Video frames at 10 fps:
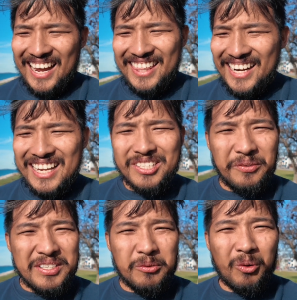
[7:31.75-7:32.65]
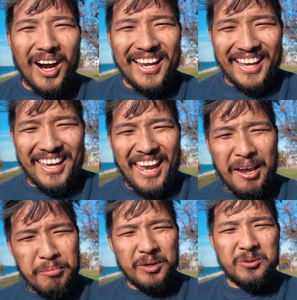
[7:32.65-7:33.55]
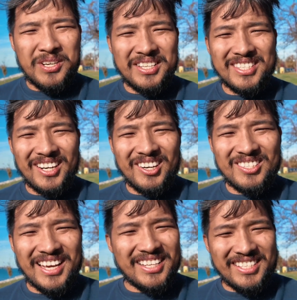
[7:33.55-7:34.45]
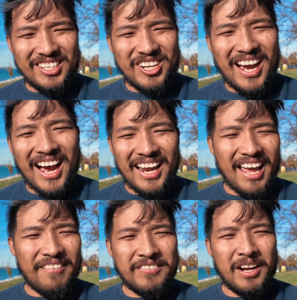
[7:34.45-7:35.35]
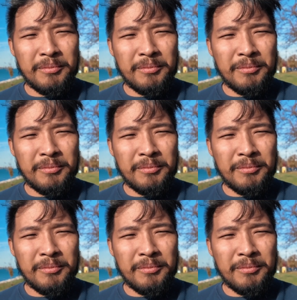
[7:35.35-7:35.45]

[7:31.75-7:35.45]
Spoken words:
I think that's the reason why it can produce Sunstars at such a high f